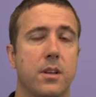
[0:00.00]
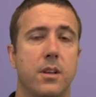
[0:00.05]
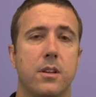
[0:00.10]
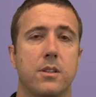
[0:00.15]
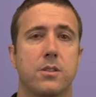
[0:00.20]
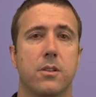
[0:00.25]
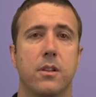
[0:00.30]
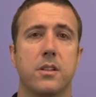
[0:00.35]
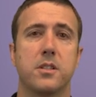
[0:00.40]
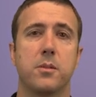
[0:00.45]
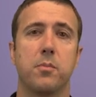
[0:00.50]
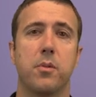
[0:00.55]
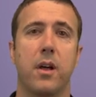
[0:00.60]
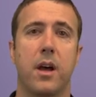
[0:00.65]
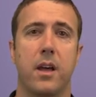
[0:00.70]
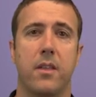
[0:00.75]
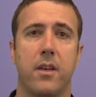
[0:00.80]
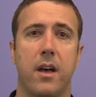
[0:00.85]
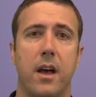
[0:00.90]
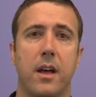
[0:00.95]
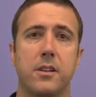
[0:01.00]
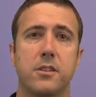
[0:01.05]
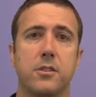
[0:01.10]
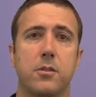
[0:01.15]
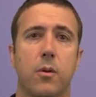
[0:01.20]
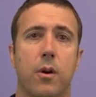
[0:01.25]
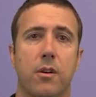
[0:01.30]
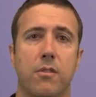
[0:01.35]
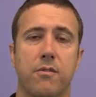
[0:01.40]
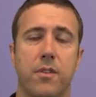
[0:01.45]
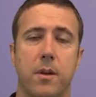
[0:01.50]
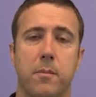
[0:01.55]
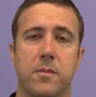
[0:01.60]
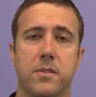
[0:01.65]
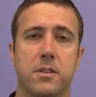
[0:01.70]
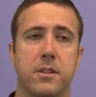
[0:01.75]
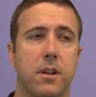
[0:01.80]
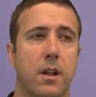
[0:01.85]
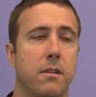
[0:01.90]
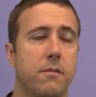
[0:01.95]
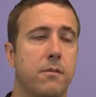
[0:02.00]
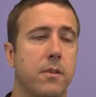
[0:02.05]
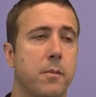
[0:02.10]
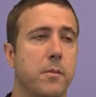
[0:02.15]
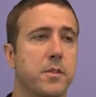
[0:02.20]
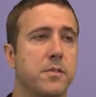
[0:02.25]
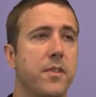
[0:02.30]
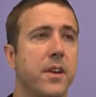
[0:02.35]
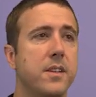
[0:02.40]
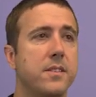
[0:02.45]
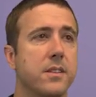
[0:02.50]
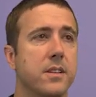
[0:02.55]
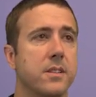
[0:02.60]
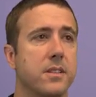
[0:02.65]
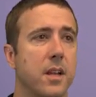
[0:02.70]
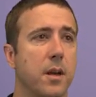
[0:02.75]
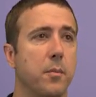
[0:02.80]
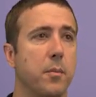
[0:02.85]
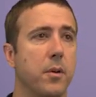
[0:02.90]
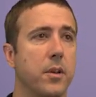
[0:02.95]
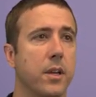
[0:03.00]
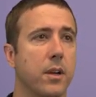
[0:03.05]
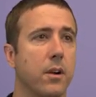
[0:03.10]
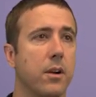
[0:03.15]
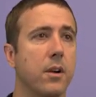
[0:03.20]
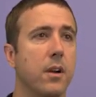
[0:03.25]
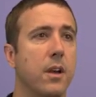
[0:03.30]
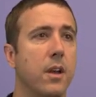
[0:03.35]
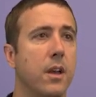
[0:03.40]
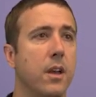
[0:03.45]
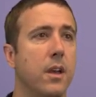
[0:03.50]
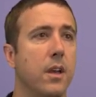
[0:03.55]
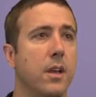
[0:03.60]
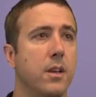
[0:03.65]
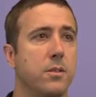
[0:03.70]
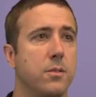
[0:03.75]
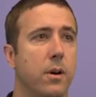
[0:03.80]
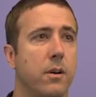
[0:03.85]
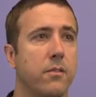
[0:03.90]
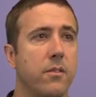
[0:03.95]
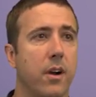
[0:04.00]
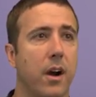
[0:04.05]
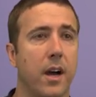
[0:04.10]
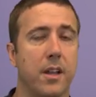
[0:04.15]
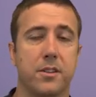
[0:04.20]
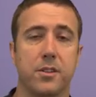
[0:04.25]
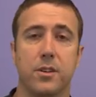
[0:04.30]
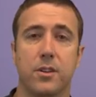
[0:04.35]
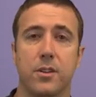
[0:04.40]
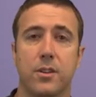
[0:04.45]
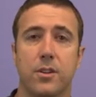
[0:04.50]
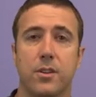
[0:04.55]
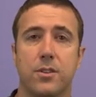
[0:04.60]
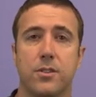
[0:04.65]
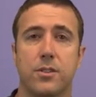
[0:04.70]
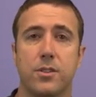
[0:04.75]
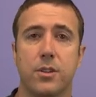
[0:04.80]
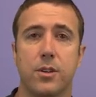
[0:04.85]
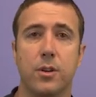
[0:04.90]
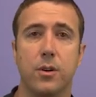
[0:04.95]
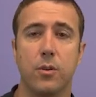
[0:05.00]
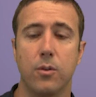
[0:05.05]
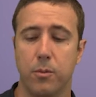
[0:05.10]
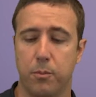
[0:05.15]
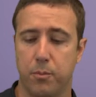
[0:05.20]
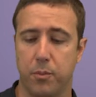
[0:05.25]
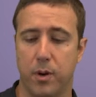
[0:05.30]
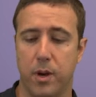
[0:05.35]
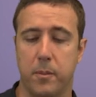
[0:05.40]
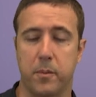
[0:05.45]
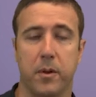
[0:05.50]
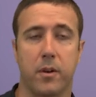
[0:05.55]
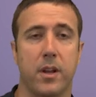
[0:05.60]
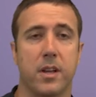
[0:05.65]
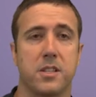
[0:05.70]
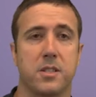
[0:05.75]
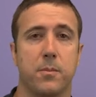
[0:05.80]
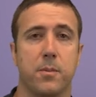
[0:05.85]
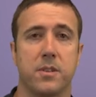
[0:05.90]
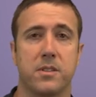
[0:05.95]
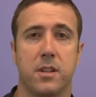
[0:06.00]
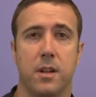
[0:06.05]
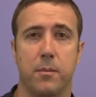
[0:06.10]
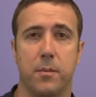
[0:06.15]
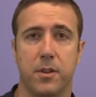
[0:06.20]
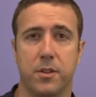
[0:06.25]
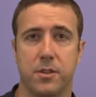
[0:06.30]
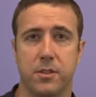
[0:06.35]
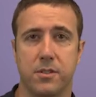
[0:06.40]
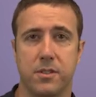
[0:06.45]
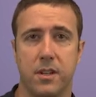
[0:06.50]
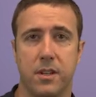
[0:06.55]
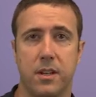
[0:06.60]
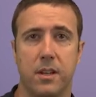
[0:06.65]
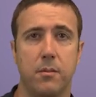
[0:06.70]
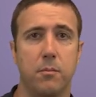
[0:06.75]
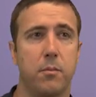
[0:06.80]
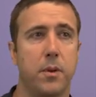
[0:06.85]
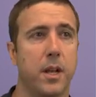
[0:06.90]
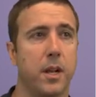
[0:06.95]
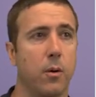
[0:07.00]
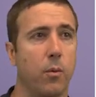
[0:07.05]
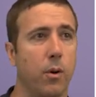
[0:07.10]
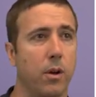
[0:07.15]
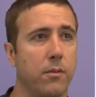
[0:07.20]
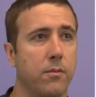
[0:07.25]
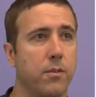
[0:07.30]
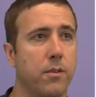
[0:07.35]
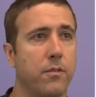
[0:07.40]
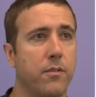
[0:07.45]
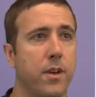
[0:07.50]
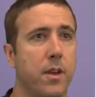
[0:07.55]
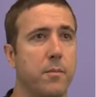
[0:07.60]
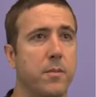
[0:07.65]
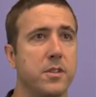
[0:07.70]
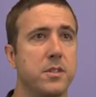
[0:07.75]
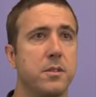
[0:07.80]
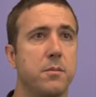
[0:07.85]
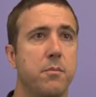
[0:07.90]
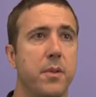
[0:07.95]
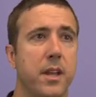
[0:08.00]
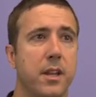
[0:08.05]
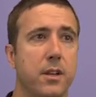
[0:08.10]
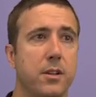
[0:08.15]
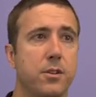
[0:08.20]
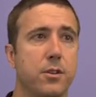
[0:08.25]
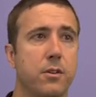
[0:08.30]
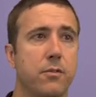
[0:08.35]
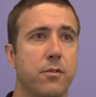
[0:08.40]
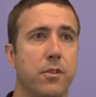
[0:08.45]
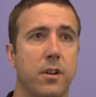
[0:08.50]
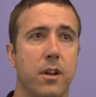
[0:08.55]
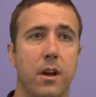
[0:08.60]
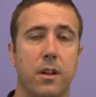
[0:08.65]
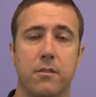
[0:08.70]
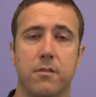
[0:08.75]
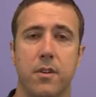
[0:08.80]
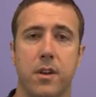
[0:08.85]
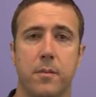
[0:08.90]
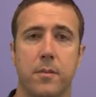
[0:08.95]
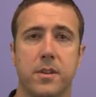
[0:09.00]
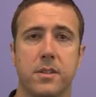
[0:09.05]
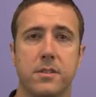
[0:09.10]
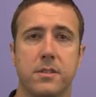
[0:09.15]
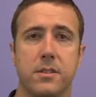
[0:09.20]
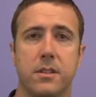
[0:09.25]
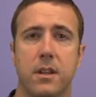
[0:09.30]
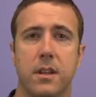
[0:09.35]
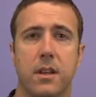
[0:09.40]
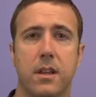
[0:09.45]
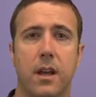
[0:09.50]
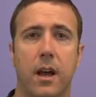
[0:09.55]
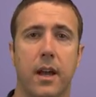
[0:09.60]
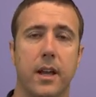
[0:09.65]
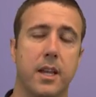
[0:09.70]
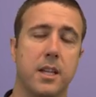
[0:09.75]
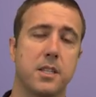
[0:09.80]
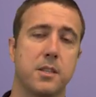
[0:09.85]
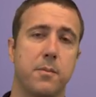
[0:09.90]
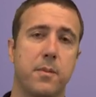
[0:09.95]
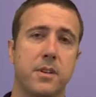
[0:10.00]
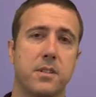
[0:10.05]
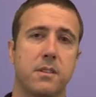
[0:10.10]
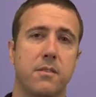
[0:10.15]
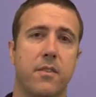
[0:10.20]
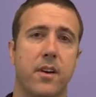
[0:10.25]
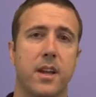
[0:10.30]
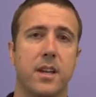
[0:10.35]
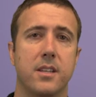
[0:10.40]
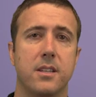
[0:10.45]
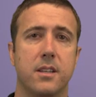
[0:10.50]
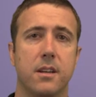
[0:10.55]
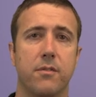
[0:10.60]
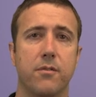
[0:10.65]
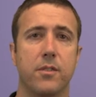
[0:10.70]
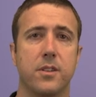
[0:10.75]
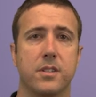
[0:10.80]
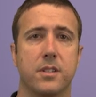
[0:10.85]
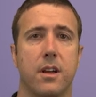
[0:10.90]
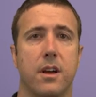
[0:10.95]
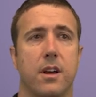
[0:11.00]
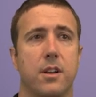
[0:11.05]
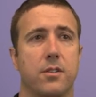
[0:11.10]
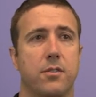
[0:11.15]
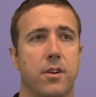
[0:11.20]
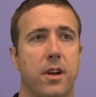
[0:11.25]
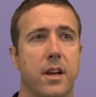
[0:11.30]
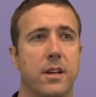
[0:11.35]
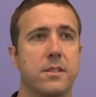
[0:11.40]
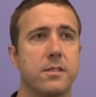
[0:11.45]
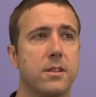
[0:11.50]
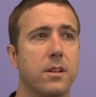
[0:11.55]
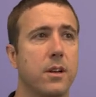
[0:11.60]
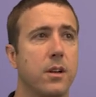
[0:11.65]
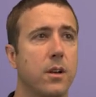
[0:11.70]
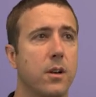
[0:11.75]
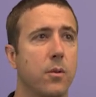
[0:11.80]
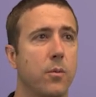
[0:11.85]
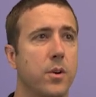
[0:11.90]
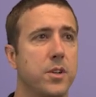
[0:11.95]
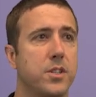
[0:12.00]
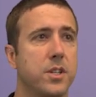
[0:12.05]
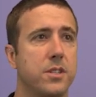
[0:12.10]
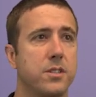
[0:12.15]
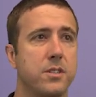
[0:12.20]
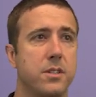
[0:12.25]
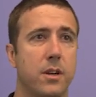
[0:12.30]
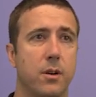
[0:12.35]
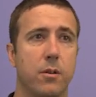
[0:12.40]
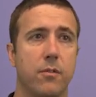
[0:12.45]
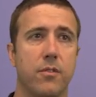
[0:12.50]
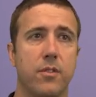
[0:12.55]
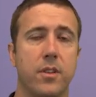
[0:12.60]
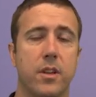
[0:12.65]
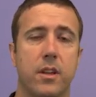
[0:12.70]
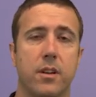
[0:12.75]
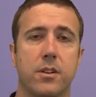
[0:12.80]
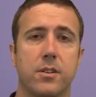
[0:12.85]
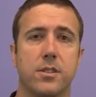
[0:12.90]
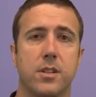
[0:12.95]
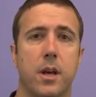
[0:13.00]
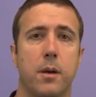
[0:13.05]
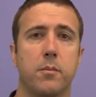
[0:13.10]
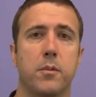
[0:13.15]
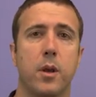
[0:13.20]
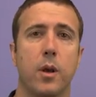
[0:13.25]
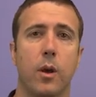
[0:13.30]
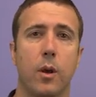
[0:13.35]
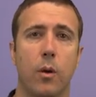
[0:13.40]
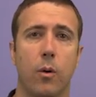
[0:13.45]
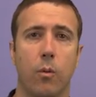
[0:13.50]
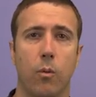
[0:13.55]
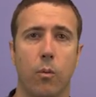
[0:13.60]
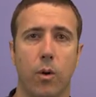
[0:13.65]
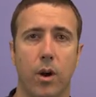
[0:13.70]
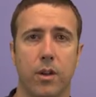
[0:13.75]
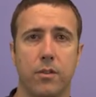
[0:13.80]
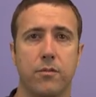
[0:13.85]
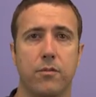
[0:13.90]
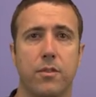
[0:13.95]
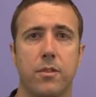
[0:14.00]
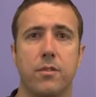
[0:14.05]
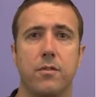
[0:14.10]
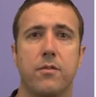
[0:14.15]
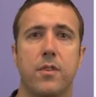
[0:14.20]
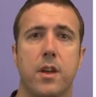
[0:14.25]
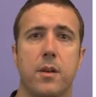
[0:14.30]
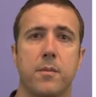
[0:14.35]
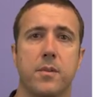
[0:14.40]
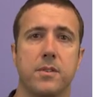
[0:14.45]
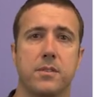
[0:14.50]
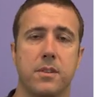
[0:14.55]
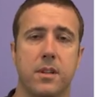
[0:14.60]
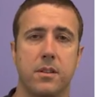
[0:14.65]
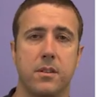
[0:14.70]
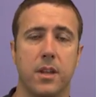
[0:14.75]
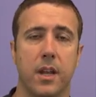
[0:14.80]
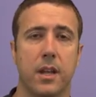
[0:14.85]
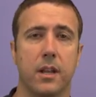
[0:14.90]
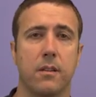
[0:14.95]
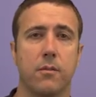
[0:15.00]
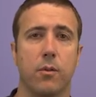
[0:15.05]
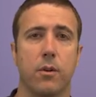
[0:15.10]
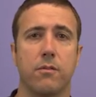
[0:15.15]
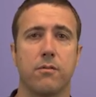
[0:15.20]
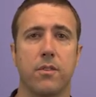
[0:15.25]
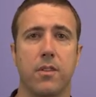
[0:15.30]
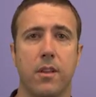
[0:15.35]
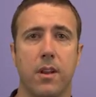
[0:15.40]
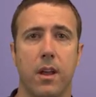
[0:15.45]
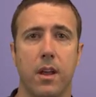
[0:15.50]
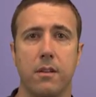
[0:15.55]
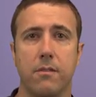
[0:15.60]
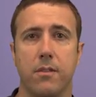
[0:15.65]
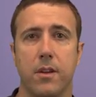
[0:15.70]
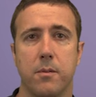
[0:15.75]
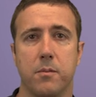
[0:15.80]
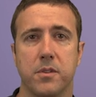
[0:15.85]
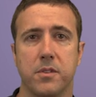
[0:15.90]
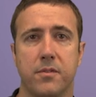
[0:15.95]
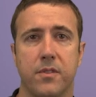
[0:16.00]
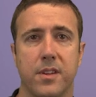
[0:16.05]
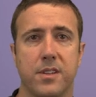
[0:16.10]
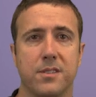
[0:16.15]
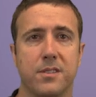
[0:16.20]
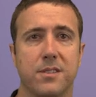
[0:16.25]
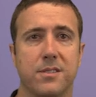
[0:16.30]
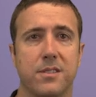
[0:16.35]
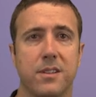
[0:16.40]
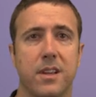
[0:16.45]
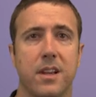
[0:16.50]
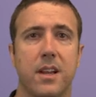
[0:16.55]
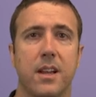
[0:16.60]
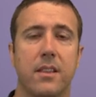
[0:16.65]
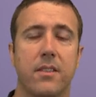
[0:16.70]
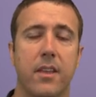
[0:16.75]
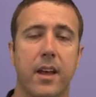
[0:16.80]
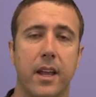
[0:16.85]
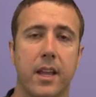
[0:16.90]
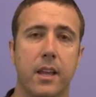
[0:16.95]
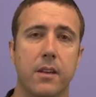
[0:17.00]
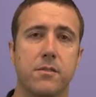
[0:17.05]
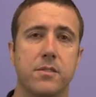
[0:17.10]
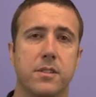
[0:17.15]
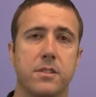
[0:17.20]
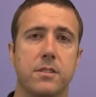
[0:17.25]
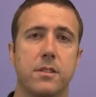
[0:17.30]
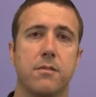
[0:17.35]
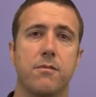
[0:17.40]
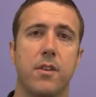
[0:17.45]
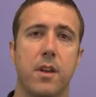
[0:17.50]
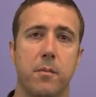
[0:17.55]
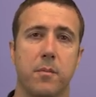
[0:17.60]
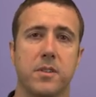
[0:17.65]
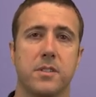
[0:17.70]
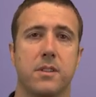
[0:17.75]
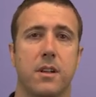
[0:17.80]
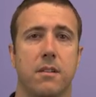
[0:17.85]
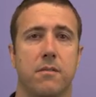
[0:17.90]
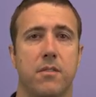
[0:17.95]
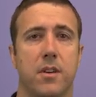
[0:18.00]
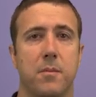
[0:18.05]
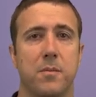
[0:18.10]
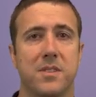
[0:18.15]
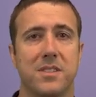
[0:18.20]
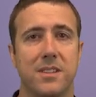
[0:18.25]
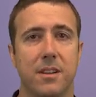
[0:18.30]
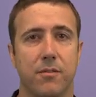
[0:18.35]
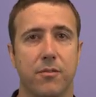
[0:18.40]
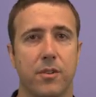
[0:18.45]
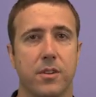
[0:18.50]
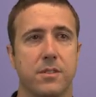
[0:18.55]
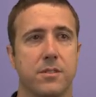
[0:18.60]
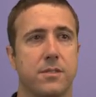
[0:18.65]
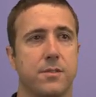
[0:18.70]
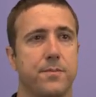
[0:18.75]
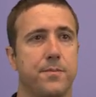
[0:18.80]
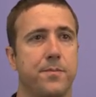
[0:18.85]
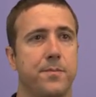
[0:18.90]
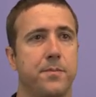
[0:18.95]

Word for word: So let's apply that to our famous and non-famous phase example here. So I've got two parameter estimates that I'm interested in, beta 1 for famous, beta 2 for non-famous. I can specify a difference contrast, which is 0 for the intercept, 1 for the famous, and negative 1 for the non-famous phases. That gives us the famous non-famous difference.